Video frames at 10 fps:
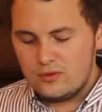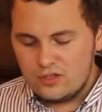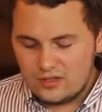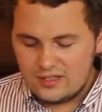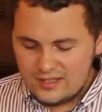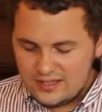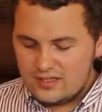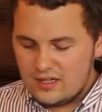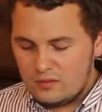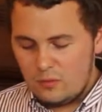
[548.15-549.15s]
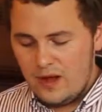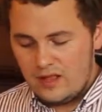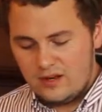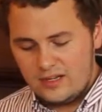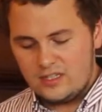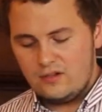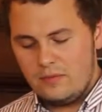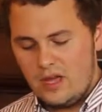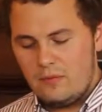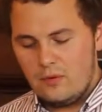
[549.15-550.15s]
to instruct a solicitor to prepare the necessary
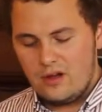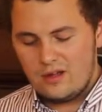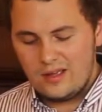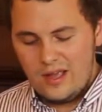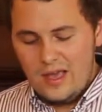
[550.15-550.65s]
paperwork,